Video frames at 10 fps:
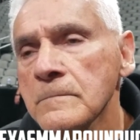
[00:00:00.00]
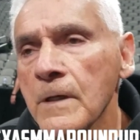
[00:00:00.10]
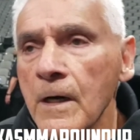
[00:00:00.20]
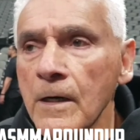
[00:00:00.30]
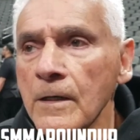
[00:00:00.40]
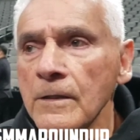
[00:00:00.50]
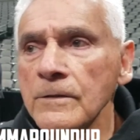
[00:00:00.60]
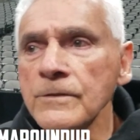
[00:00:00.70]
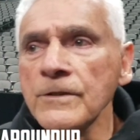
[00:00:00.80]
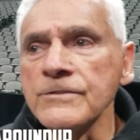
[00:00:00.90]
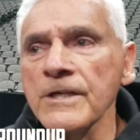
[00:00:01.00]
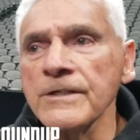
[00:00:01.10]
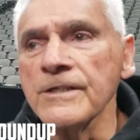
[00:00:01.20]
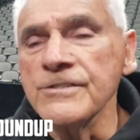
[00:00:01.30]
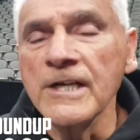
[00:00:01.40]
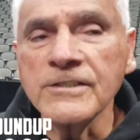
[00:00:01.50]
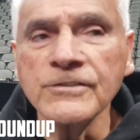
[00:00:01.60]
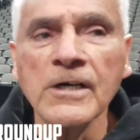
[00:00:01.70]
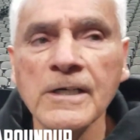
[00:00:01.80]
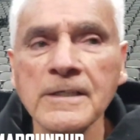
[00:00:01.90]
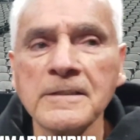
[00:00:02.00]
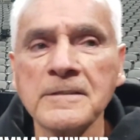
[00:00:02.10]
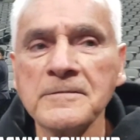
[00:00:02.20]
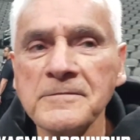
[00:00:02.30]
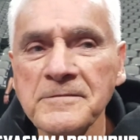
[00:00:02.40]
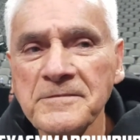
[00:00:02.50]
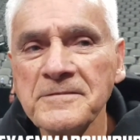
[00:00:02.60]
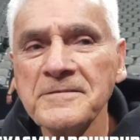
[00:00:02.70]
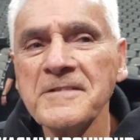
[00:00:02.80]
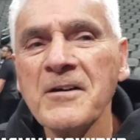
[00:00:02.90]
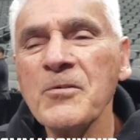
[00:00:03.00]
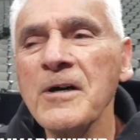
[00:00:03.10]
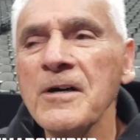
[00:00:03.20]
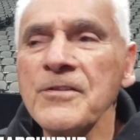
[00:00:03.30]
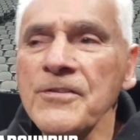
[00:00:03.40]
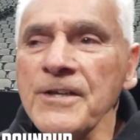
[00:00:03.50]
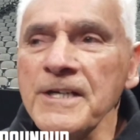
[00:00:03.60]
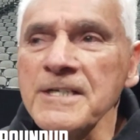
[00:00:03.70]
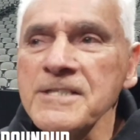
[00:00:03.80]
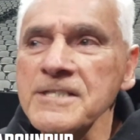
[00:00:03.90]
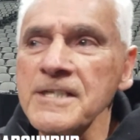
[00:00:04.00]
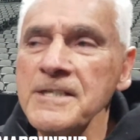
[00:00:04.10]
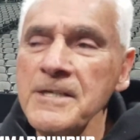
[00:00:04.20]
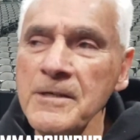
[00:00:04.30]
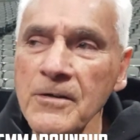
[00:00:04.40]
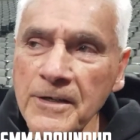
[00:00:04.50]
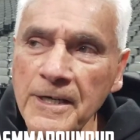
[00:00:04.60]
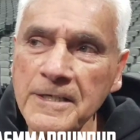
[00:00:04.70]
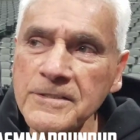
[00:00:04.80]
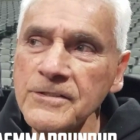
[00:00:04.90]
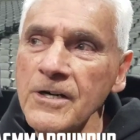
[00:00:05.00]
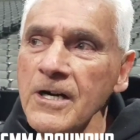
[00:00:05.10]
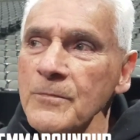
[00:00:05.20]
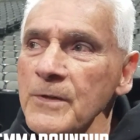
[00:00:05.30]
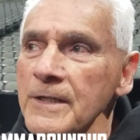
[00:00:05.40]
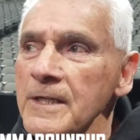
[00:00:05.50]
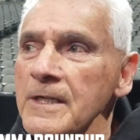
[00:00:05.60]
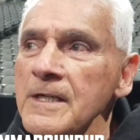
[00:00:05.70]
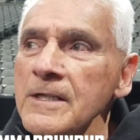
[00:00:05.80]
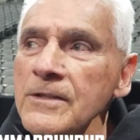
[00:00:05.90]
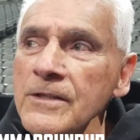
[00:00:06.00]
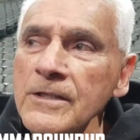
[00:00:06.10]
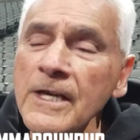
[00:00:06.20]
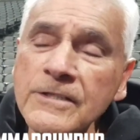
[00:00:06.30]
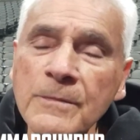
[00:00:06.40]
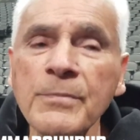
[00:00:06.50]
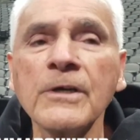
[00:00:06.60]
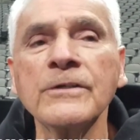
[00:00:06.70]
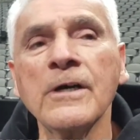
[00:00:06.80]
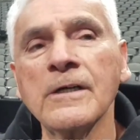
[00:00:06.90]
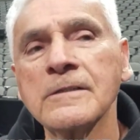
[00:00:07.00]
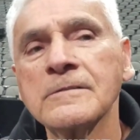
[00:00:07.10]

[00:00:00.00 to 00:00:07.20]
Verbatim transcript: Uh, you're saying that Jake's a dog? Yeah, I mean, well, well mean, the thing is, is that he, okay, he's a dog, but Nate's a bigger dog.